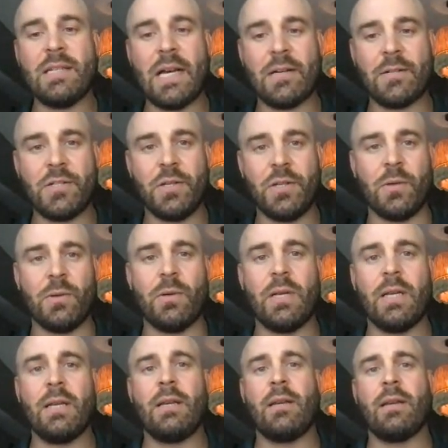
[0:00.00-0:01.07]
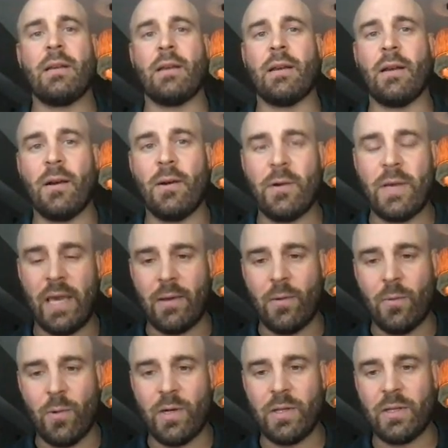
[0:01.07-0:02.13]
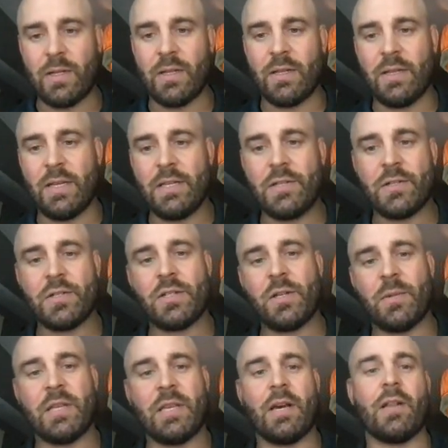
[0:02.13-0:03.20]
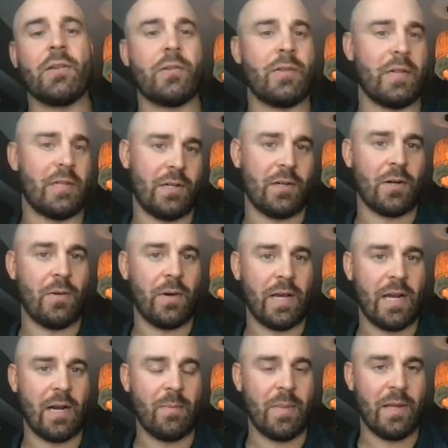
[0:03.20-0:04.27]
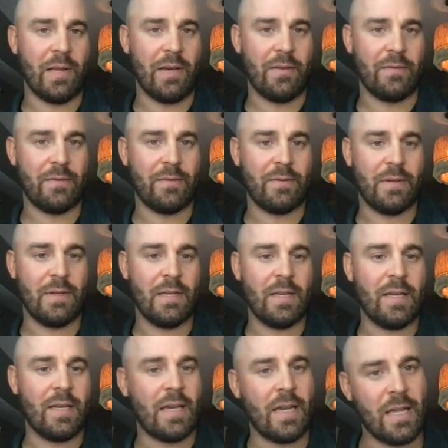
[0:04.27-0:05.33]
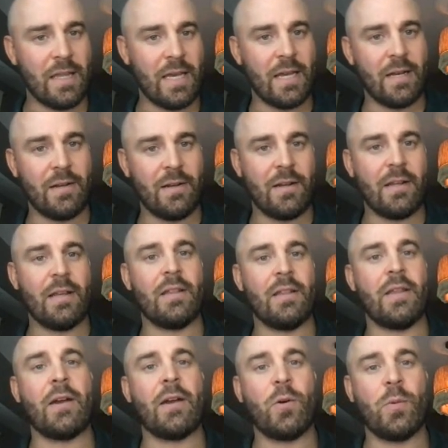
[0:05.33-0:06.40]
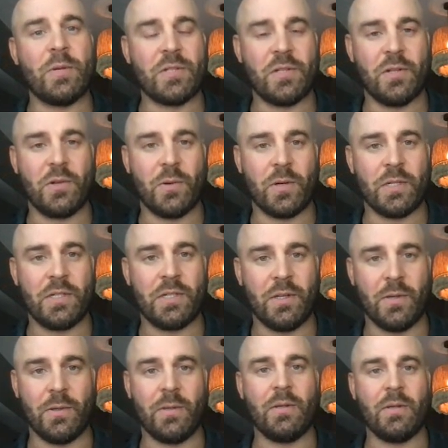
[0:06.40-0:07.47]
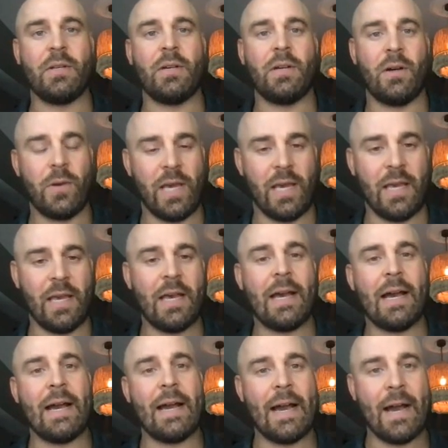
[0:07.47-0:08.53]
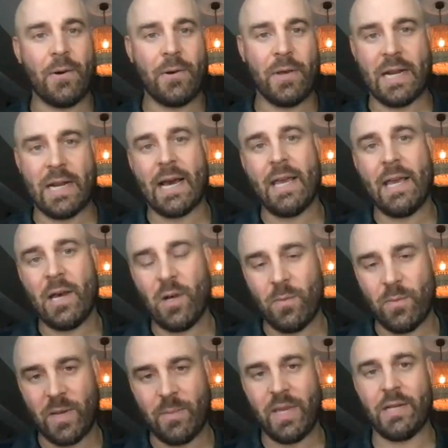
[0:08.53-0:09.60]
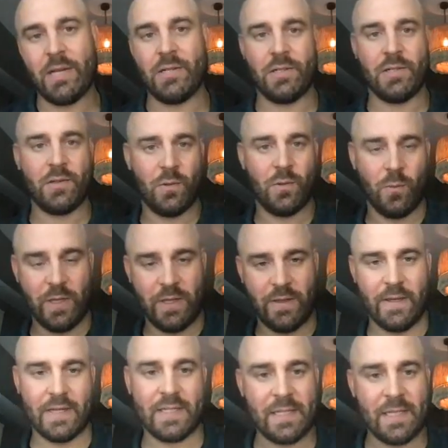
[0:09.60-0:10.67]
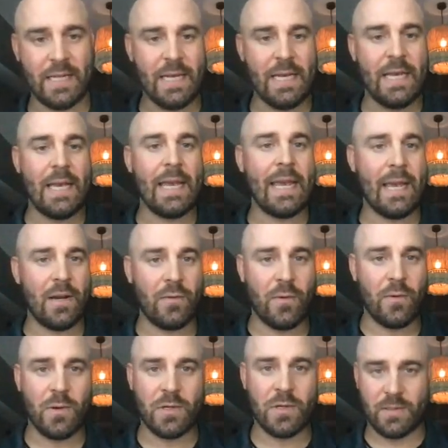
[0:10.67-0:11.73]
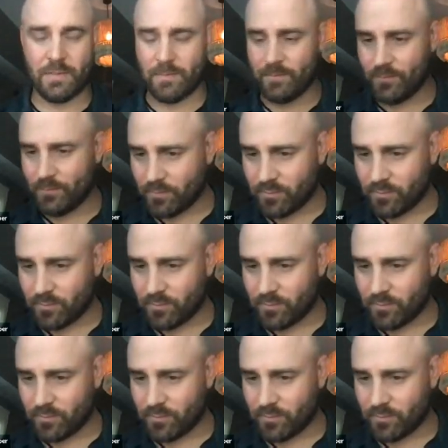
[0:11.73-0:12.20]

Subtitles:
down to, okay, well, these are some of the other things that are going on in my life. And then that opens the door to, okay, how can I help my patients with this? And of course,